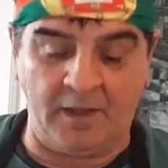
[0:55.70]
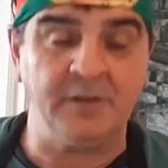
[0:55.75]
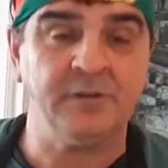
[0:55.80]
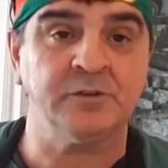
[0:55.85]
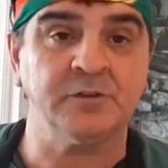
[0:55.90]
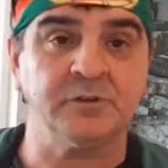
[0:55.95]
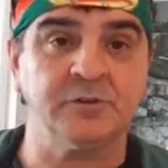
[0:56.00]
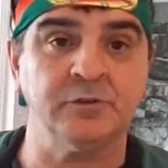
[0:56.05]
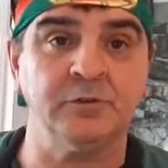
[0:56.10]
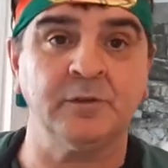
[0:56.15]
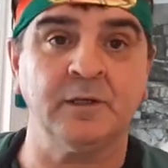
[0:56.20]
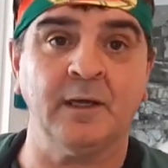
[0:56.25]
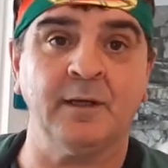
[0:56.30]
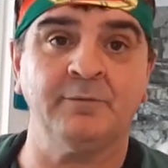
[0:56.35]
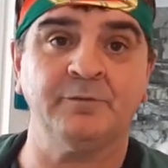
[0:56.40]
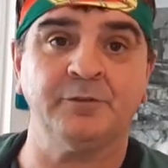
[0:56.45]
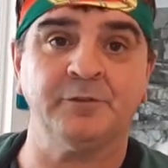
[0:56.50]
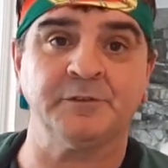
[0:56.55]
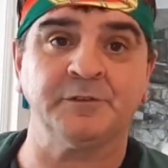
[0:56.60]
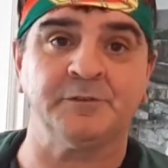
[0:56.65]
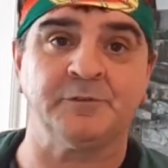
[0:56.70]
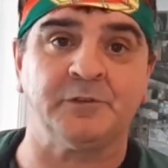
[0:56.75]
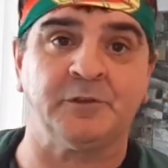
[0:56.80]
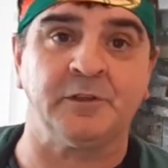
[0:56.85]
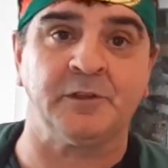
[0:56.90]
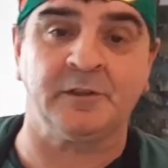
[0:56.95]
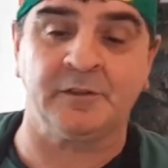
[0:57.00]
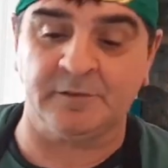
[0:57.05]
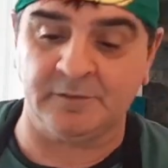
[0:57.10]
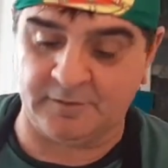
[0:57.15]
I use 2 cupfuls of
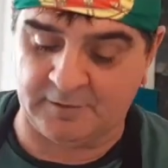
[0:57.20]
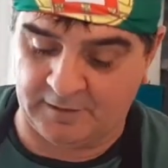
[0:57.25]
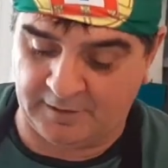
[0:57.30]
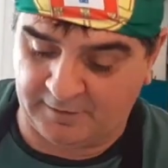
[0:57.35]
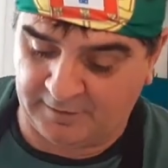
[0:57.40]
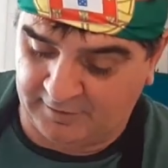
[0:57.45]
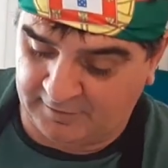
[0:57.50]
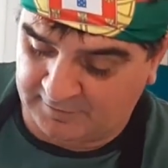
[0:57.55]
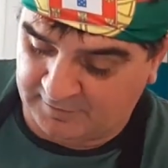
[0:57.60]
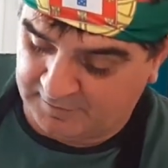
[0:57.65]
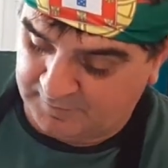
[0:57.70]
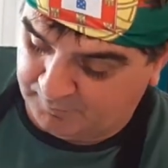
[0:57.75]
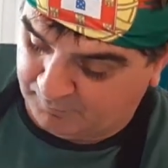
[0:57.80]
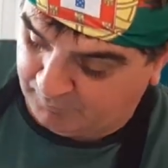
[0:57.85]
oil, and I just